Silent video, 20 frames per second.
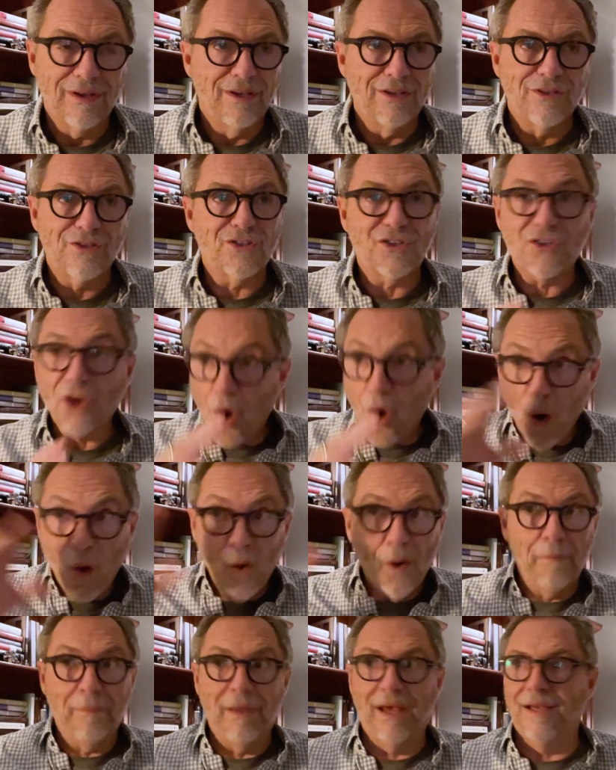so
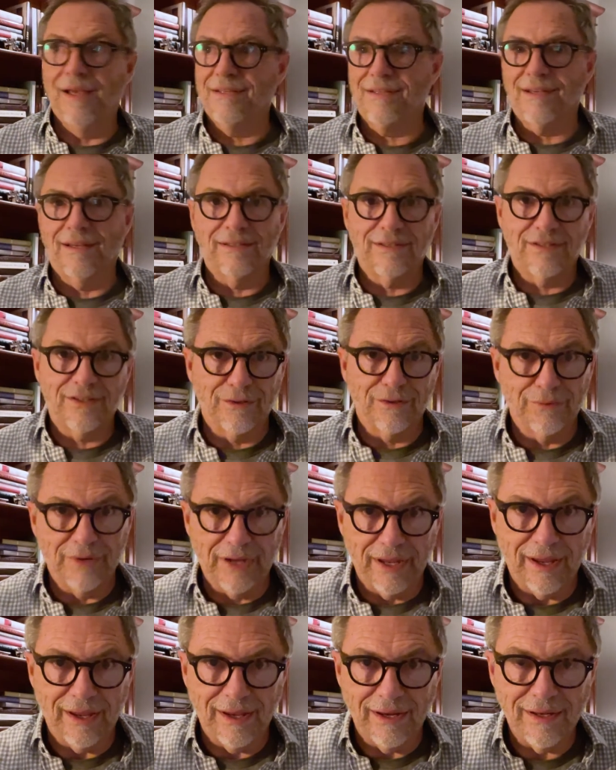amazing to
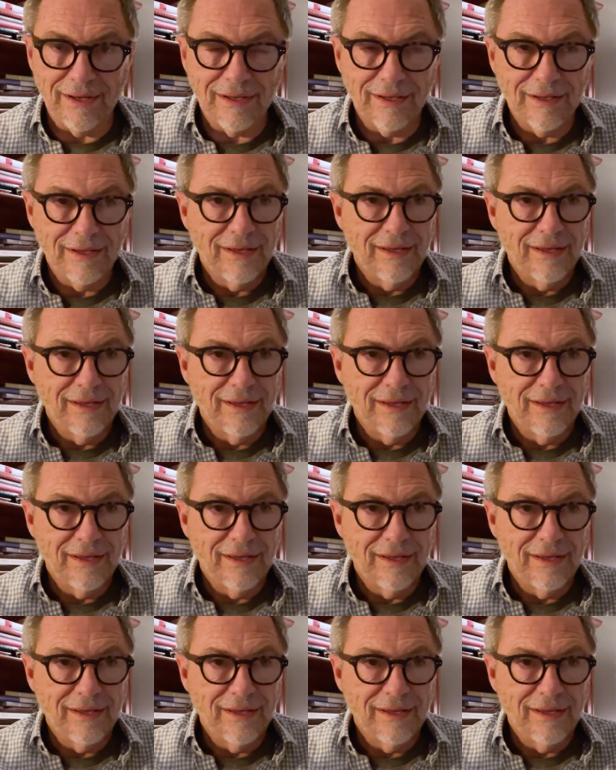read.